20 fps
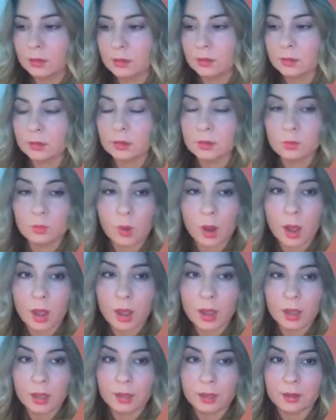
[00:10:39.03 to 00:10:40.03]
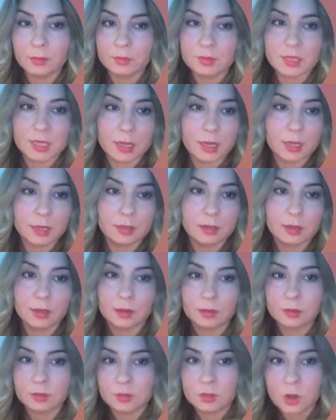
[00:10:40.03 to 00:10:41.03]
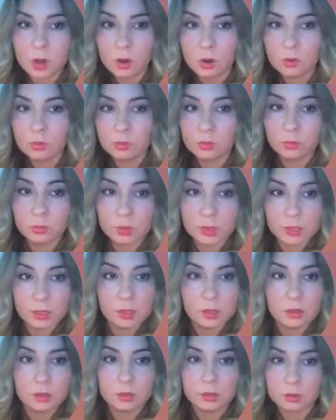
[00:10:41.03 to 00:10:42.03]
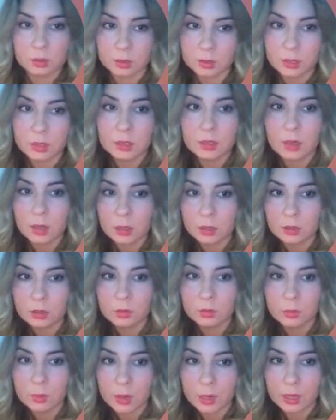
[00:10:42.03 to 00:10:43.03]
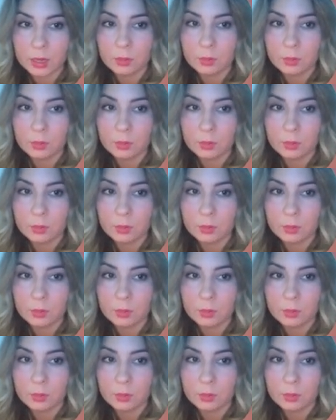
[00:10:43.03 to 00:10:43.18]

this is why I'm saying there's no real cookie cutter way,